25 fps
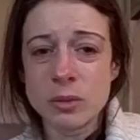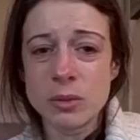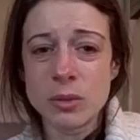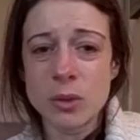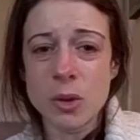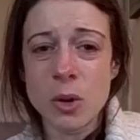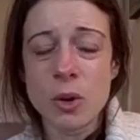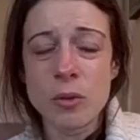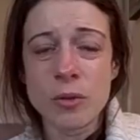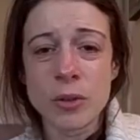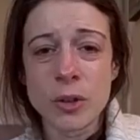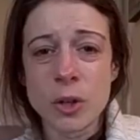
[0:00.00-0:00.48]

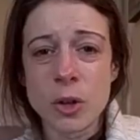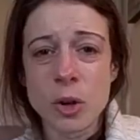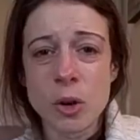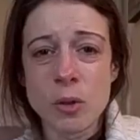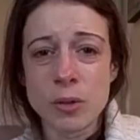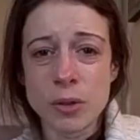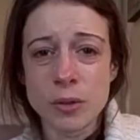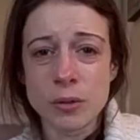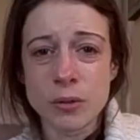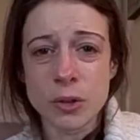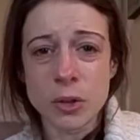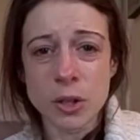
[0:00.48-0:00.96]
over and
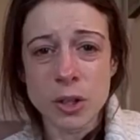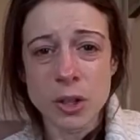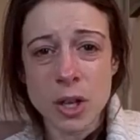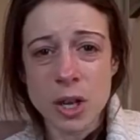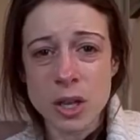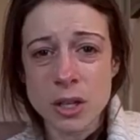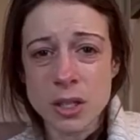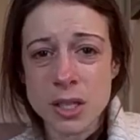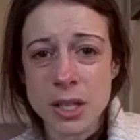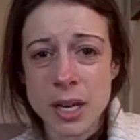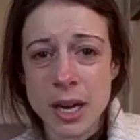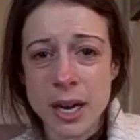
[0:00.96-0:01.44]
over for a
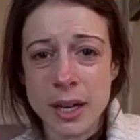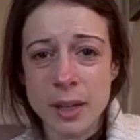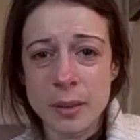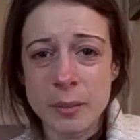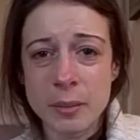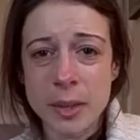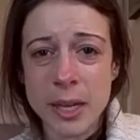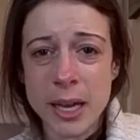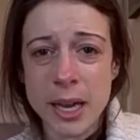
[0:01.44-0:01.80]
long time.